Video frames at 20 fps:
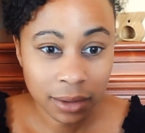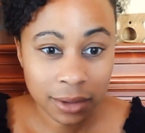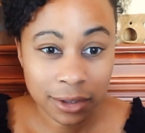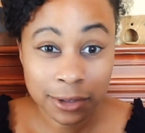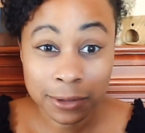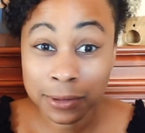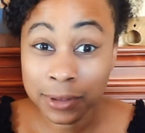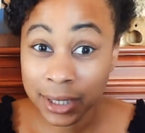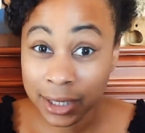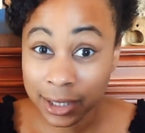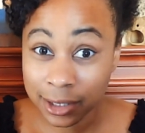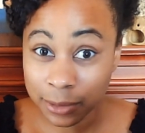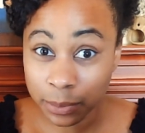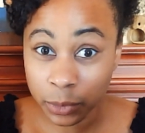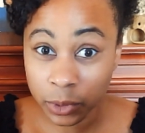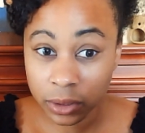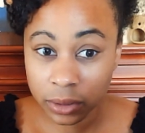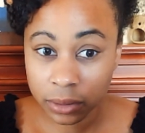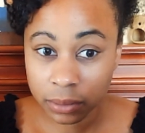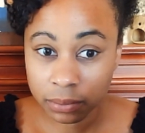So the next
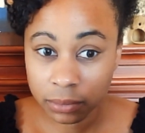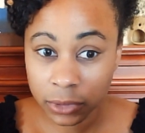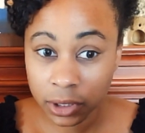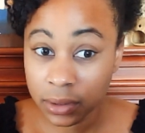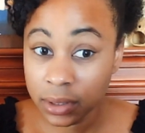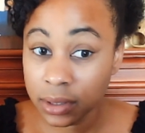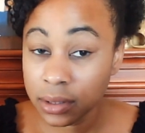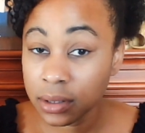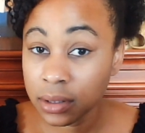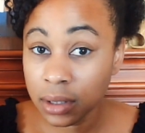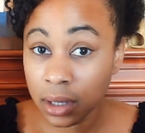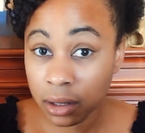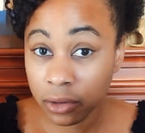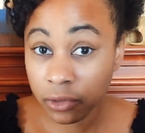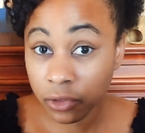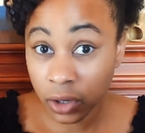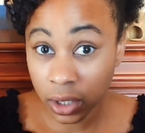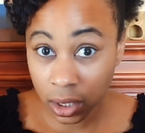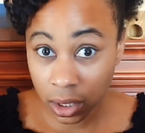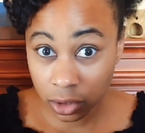book. Now this is not a
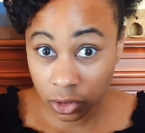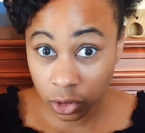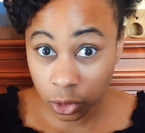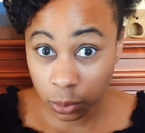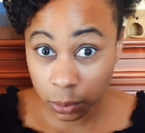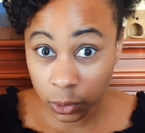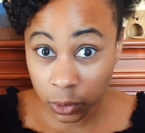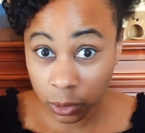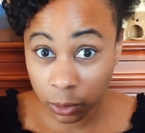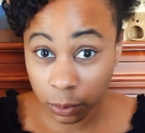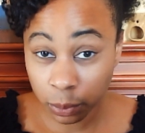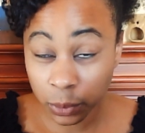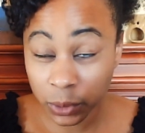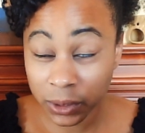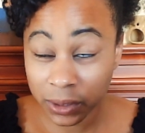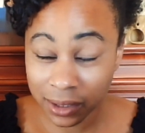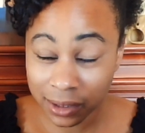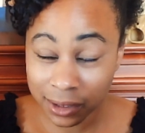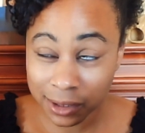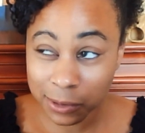financial book,
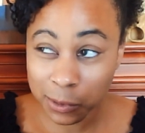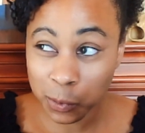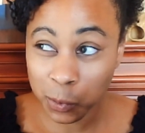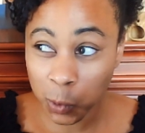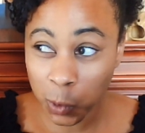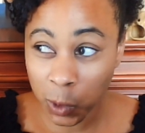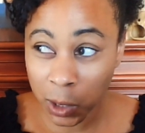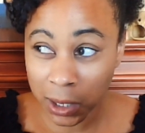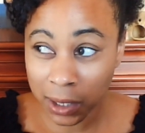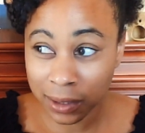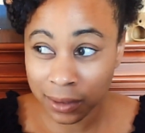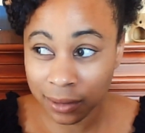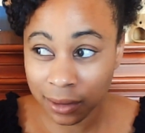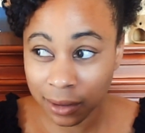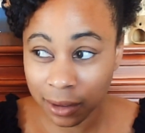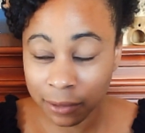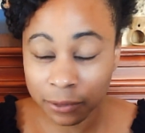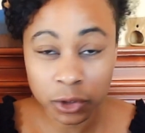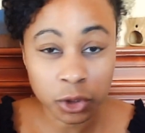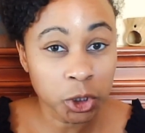but it's one
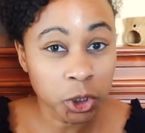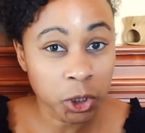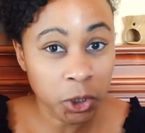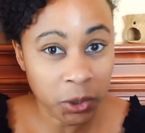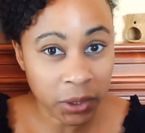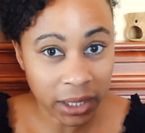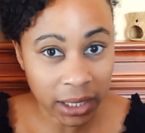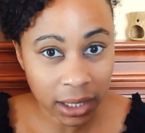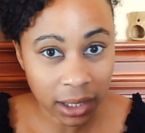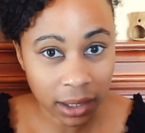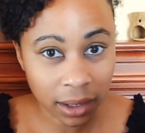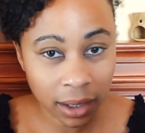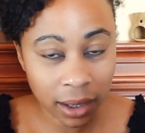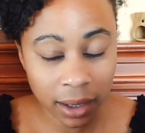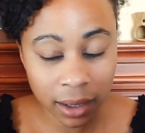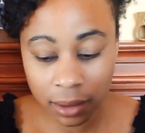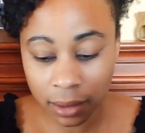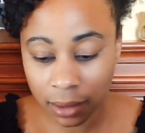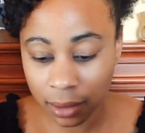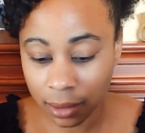of a journey.
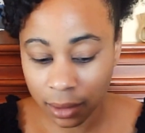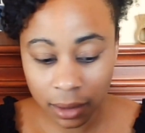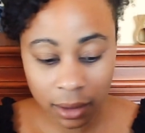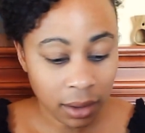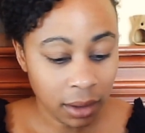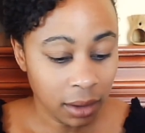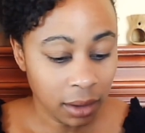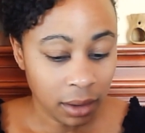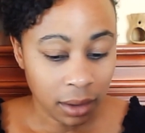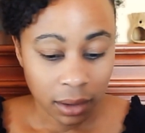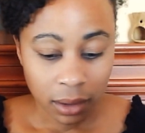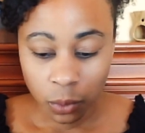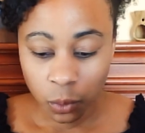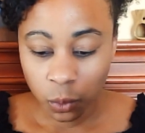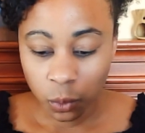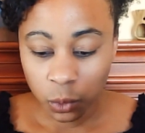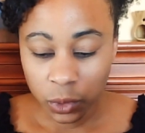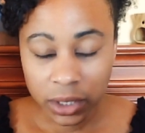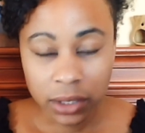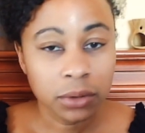And
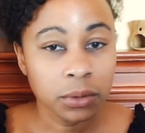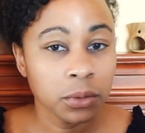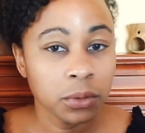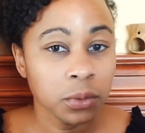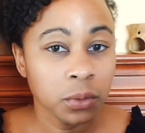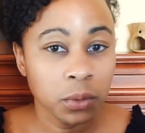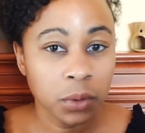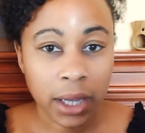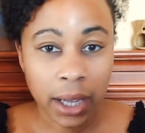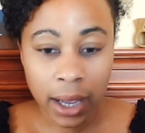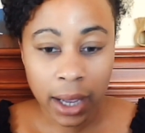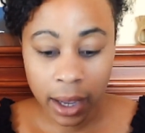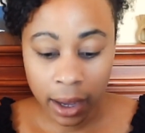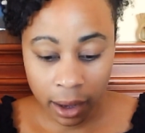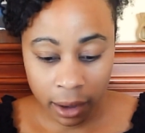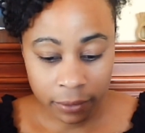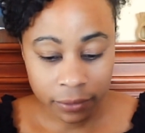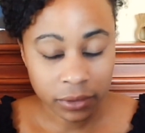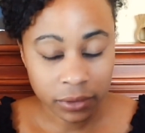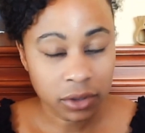we do
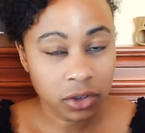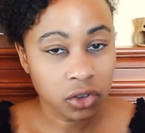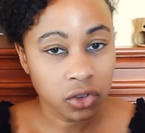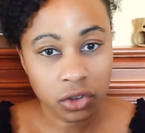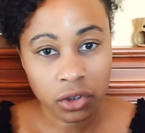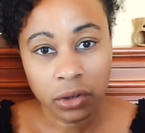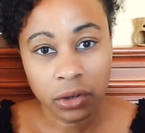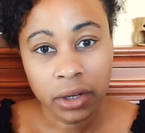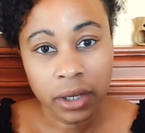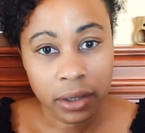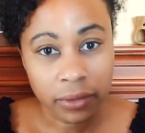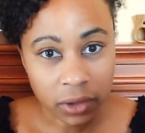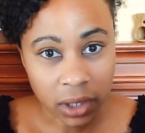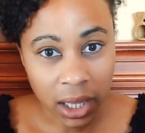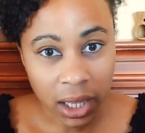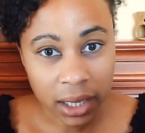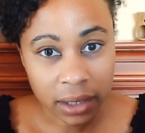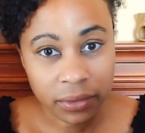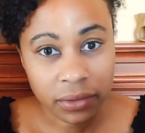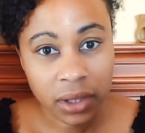have this journey of
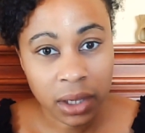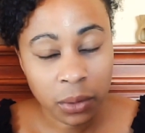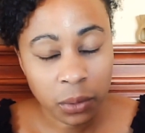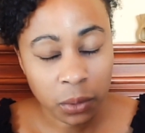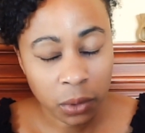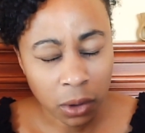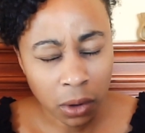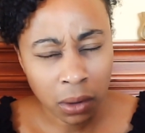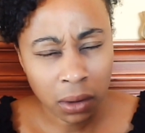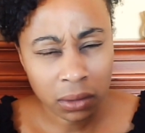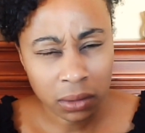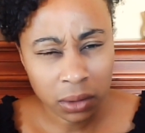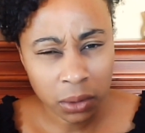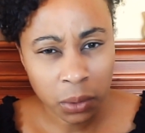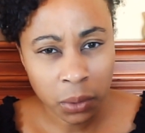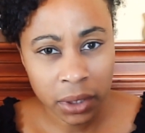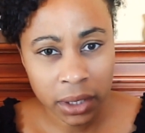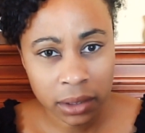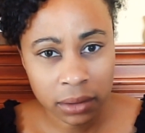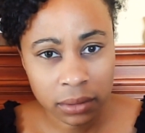life that we're all
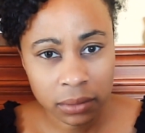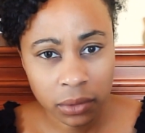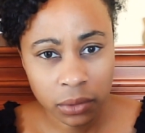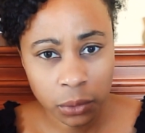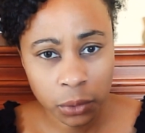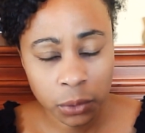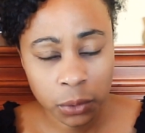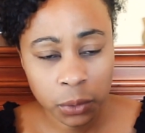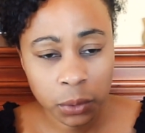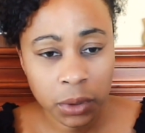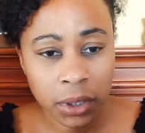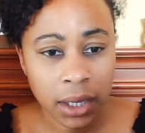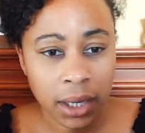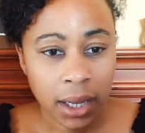going through.